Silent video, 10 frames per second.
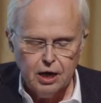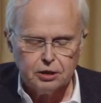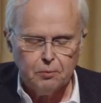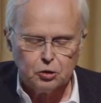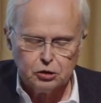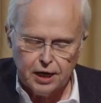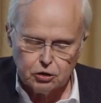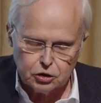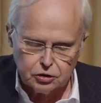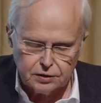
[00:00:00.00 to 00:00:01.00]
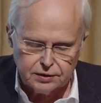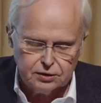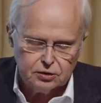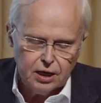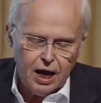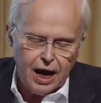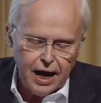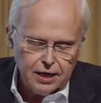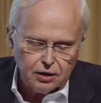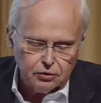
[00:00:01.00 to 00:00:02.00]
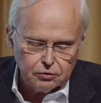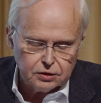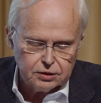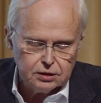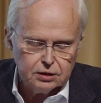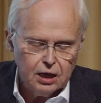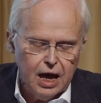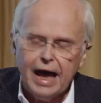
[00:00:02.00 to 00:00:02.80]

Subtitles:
reproductions, icons,